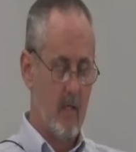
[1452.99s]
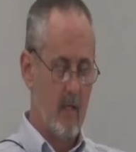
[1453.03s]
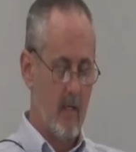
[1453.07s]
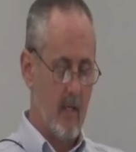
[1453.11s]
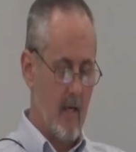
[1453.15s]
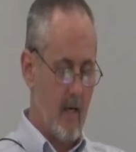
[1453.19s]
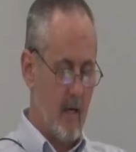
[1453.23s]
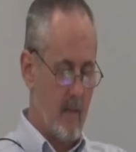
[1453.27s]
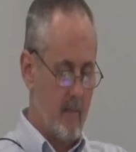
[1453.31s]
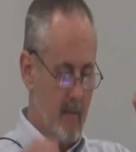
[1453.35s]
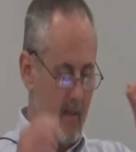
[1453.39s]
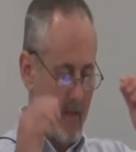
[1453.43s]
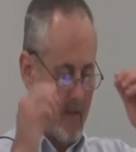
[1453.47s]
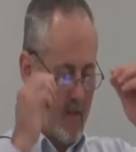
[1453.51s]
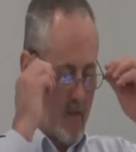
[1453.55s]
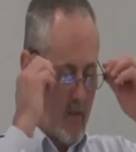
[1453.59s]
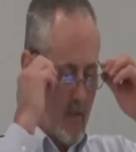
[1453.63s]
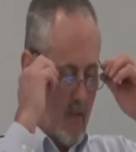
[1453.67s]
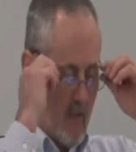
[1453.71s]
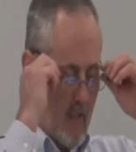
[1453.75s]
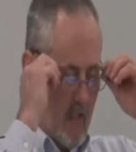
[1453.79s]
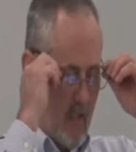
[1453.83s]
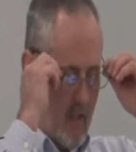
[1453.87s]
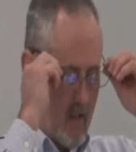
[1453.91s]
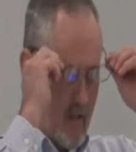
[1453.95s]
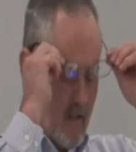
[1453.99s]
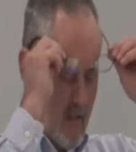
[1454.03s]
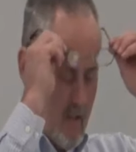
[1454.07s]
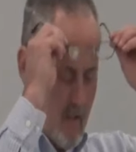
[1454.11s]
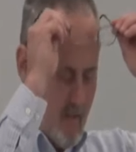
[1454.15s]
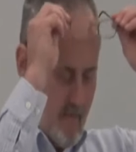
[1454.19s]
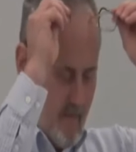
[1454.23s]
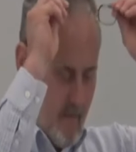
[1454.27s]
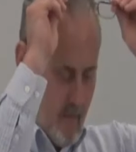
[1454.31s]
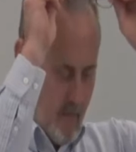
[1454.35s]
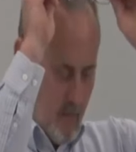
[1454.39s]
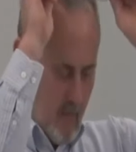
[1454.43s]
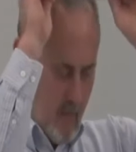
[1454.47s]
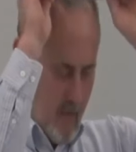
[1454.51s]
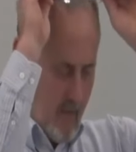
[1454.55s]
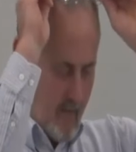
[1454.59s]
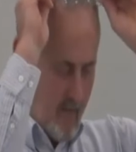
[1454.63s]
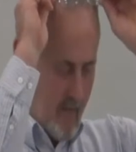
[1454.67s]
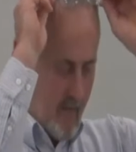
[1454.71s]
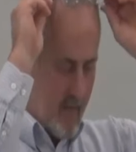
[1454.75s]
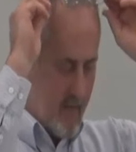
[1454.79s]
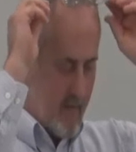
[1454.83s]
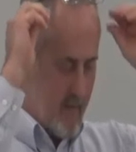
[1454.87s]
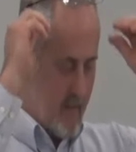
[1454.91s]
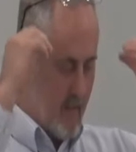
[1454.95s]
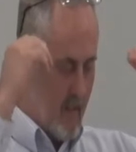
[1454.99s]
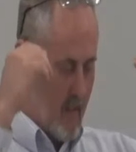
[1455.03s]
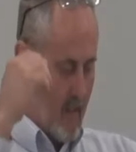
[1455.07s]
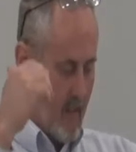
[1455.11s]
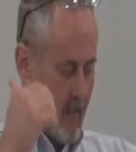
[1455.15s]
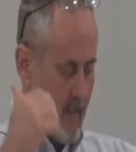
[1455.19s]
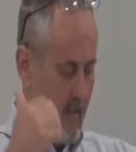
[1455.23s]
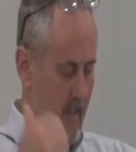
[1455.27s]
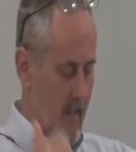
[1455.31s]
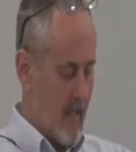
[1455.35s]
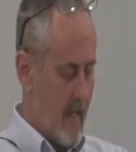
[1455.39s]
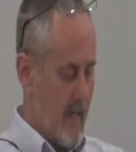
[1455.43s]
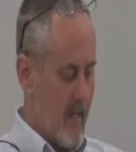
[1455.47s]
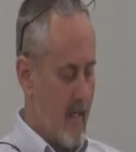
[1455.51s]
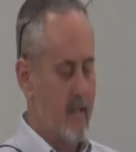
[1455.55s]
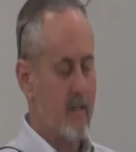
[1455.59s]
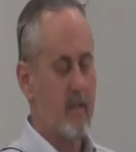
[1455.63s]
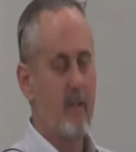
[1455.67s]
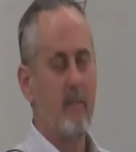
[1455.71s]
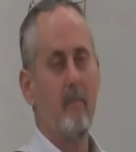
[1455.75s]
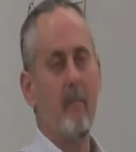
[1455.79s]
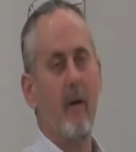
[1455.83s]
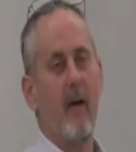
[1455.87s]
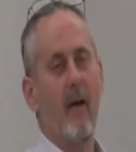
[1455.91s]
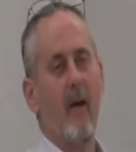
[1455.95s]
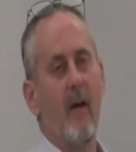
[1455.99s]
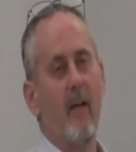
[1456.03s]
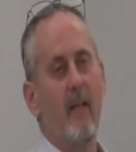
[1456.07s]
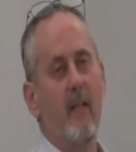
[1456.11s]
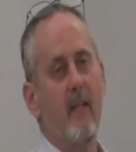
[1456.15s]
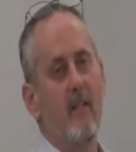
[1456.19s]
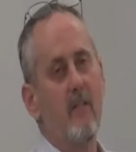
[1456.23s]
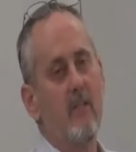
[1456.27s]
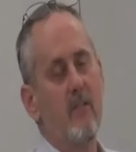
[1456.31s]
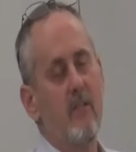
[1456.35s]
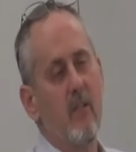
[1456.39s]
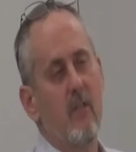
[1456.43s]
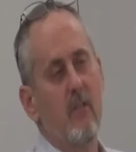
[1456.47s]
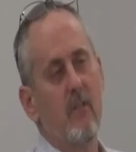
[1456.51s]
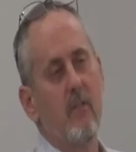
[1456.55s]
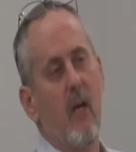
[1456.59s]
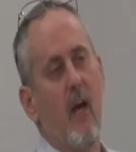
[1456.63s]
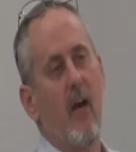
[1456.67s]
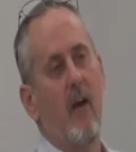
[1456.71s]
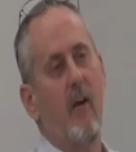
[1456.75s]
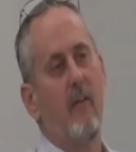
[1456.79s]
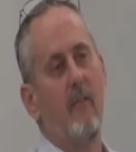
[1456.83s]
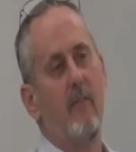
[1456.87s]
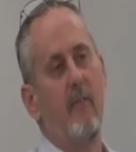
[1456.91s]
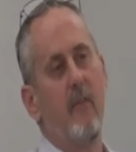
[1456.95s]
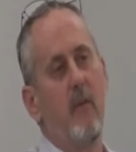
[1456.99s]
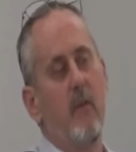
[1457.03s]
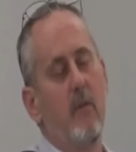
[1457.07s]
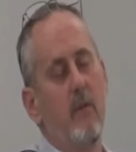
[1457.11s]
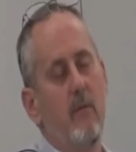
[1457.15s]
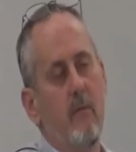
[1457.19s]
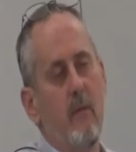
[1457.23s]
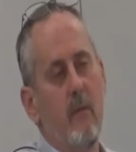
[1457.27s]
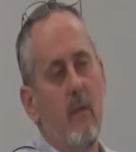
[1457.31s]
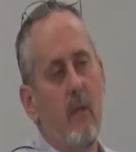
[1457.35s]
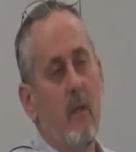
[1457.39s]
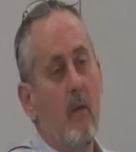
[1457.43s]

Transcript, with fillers: Now, how much do each and every one of us as Americans desire food?